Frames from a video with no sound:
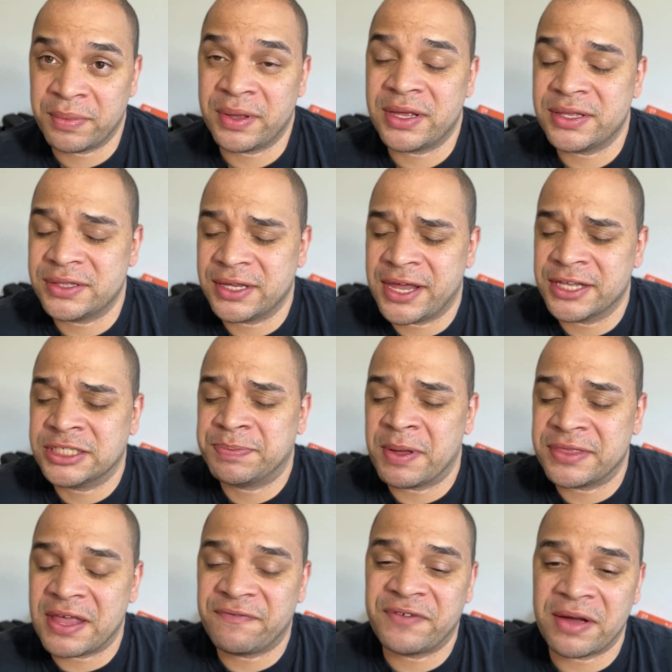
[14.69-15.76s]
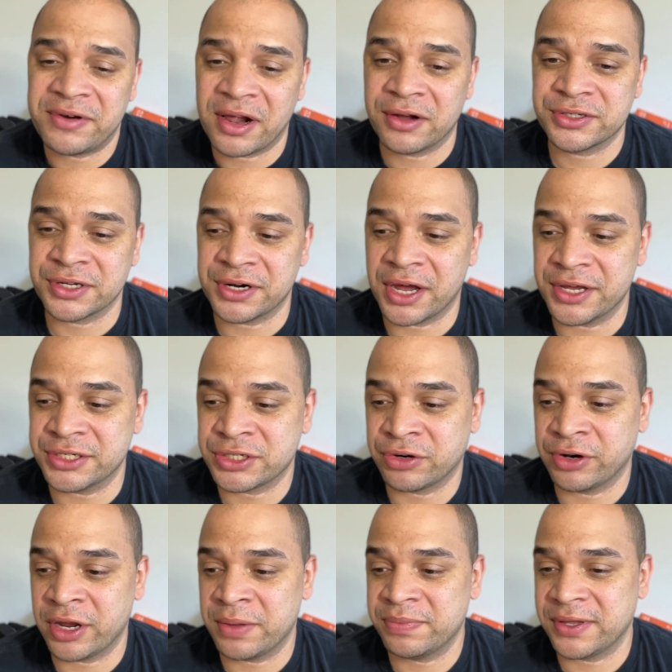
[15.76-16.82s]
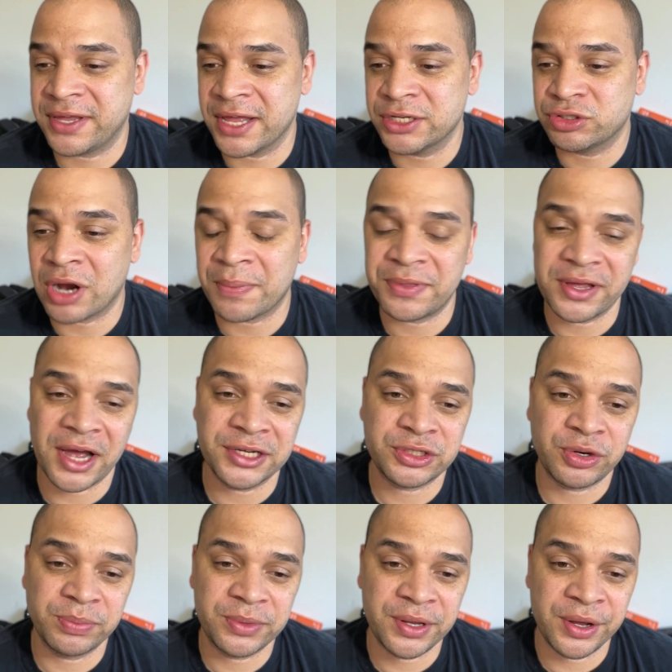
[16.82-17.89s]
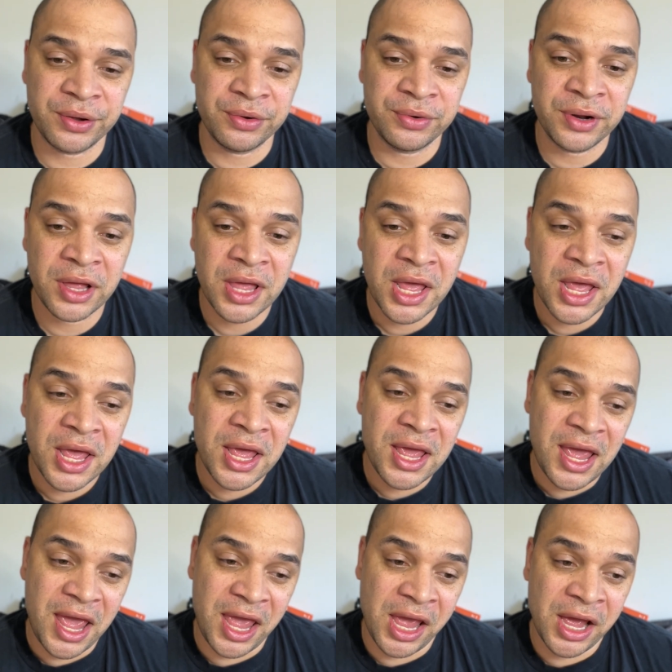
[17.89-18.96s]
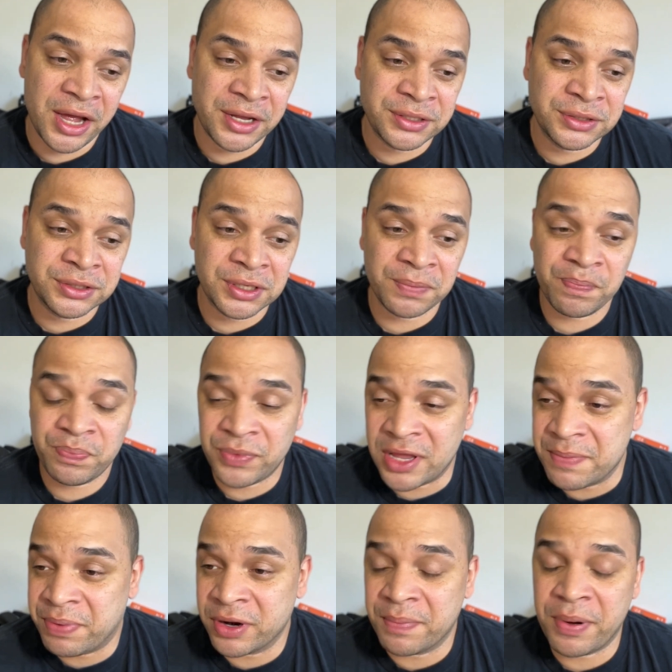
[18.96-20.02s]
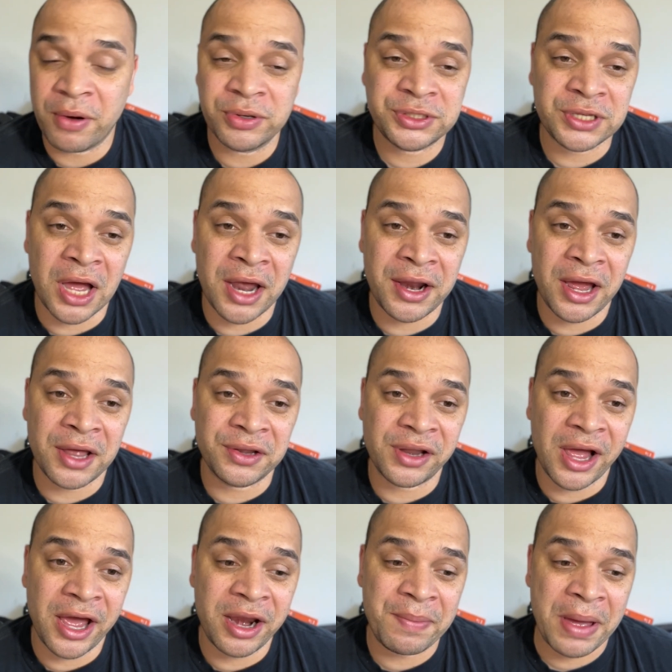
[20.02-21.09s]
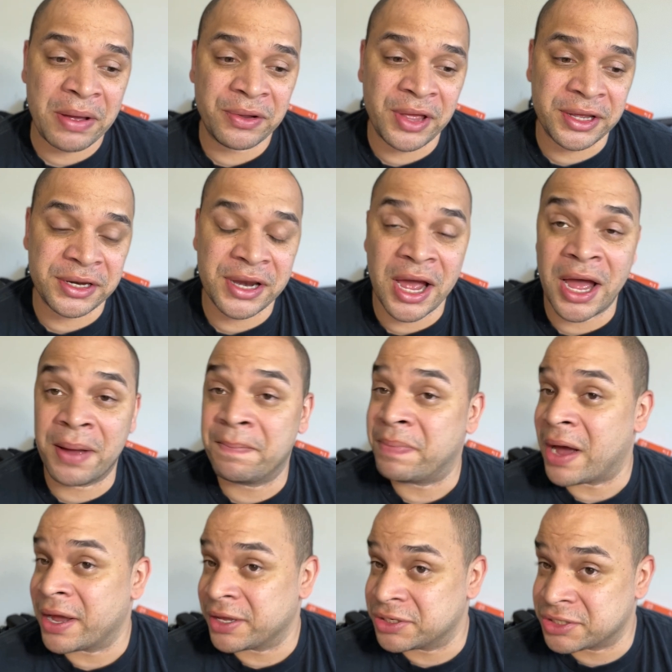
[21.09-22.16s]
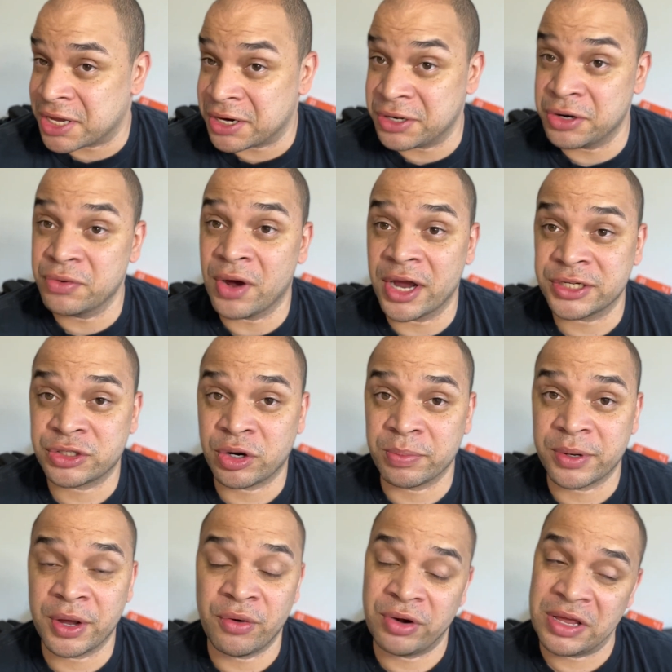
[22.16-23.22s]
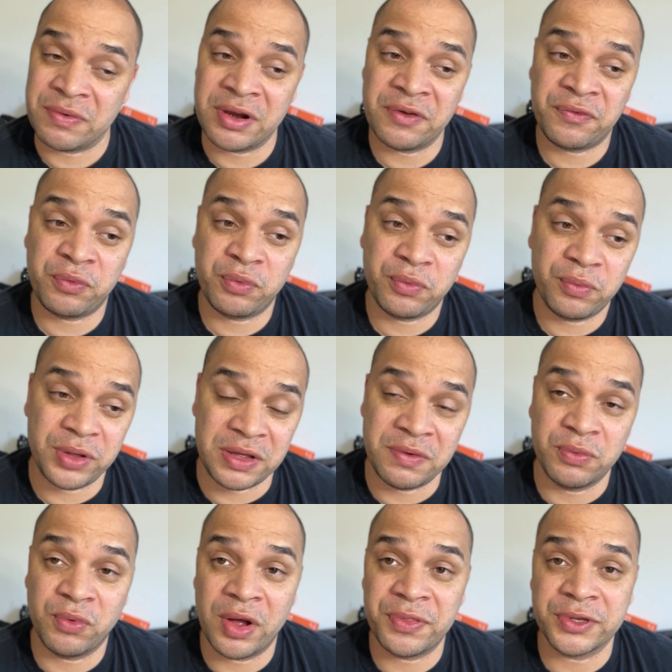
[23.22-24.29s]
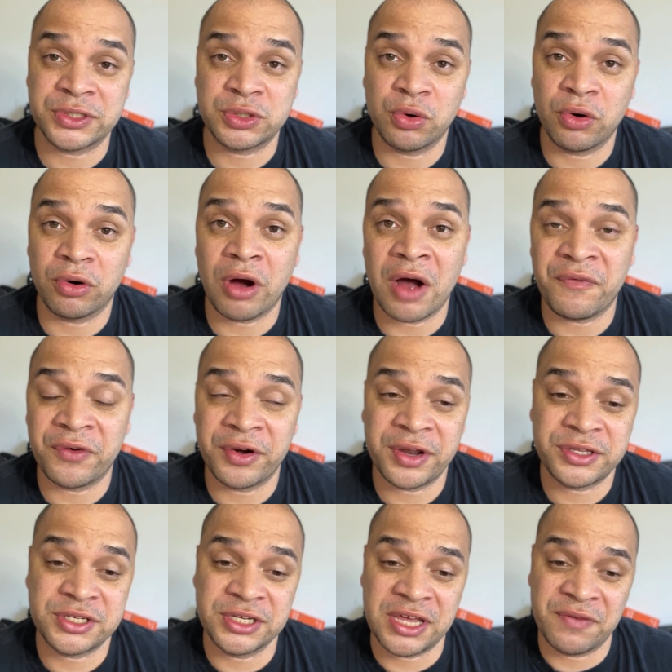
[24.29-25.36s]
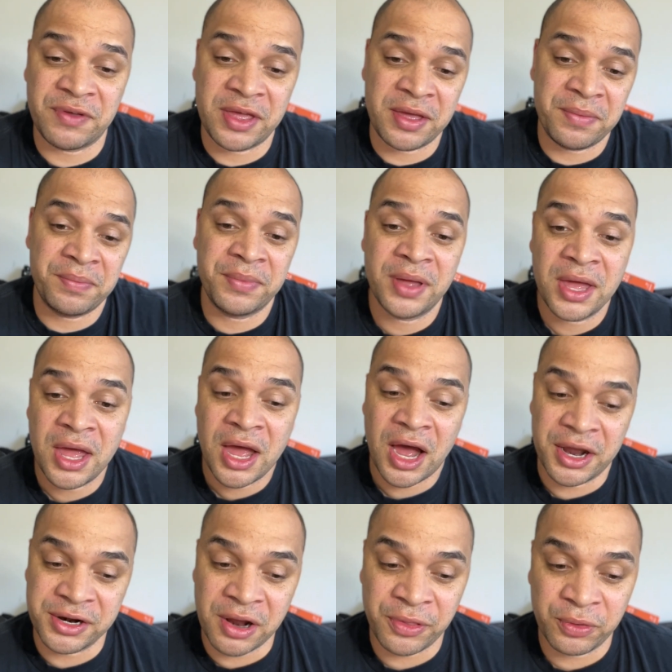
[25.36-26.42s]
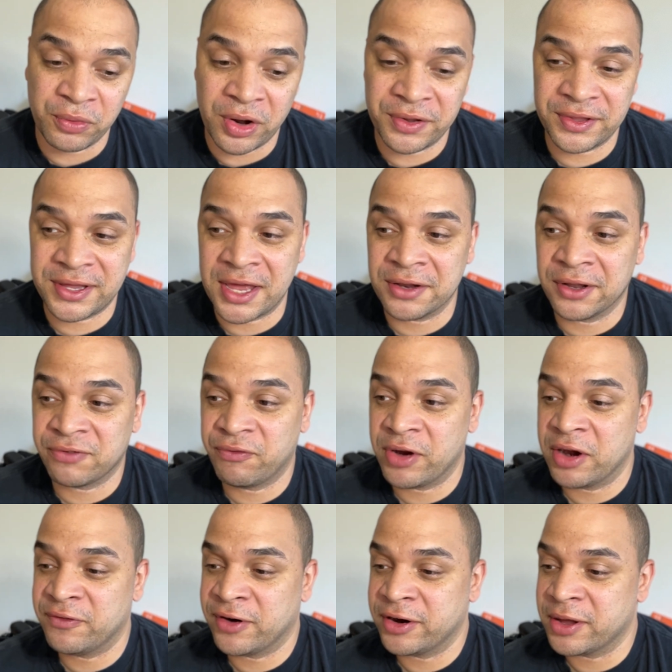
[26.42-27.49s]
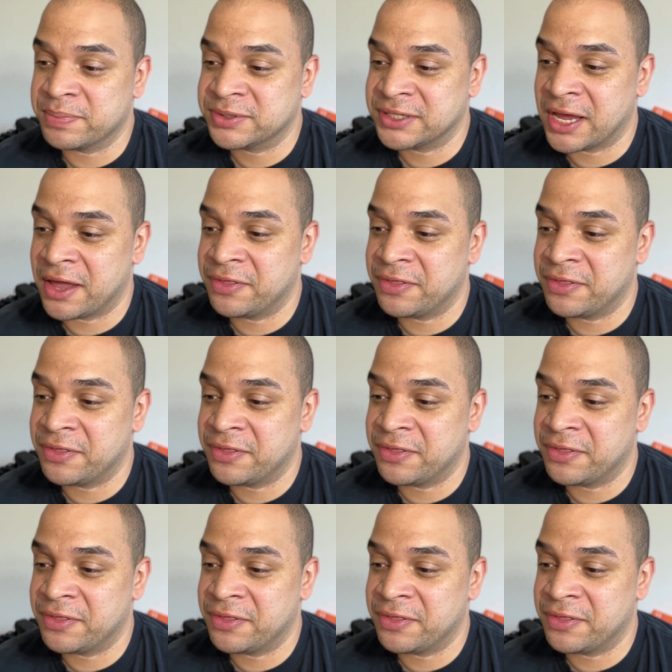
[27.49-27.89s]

And the kid spent that $5 on ice cream. The kid dropped the ice cream cone, and he put a post on online about like not buying his kid a new ice cream cone, even when the store offered to give him another one. The kid looked very, very upset.